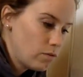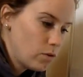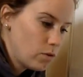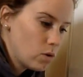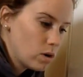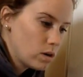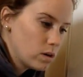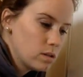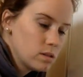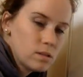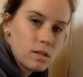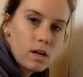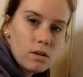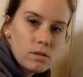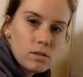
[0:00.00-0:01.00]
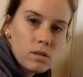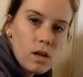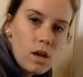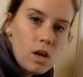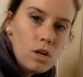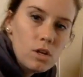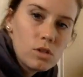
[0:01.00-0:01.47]
4 cells.
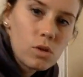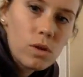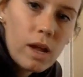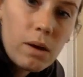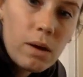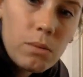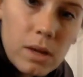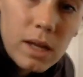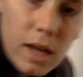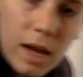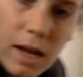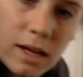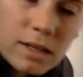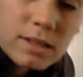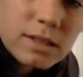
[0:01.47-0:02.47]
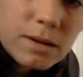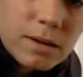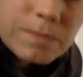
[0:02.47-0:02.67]
So now we get,